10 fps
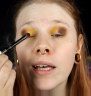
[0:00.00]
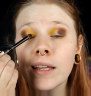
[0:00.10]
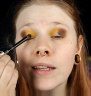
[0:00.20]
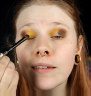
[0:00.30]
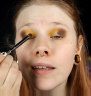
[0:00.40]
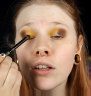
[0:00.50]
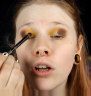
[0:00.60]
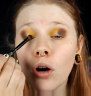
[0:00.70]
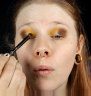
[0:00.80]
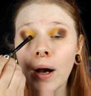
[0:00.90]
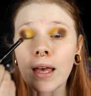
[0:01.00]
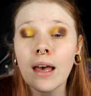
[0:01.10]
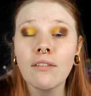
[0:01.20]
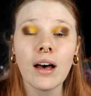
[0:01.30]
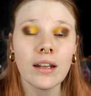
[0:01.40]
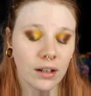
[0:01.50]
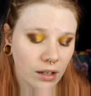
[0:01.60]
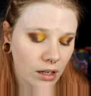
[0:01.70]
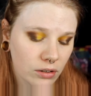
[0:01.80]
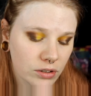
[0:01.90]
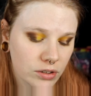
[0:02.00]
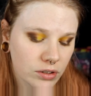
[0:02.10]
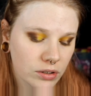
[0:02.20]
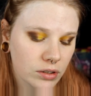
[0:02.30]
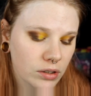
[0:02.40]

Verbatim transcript: And yes, I know I have other colors.